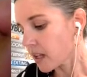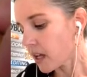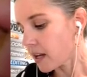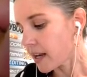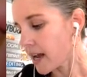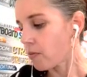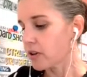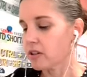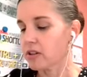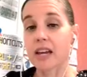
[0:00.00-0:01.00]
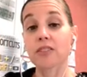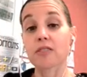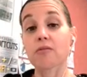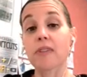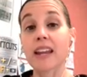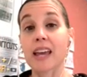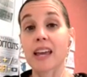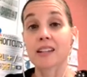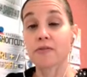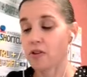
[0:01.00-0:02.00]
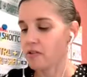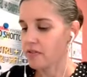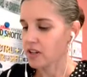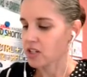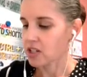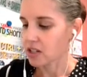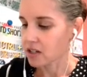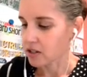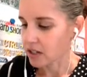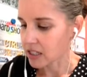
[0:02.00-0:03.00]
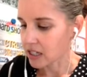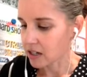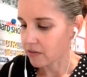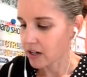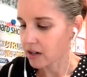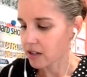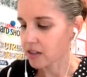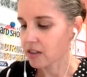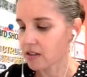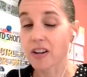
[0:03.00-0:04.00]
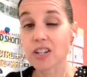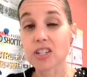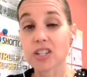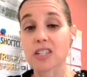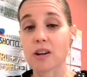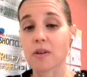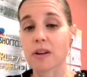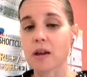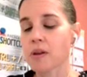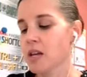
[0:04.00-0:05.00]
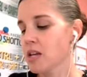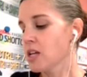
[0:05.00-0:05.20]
and now we look at the right end for a function. You can see over here that the function is going up.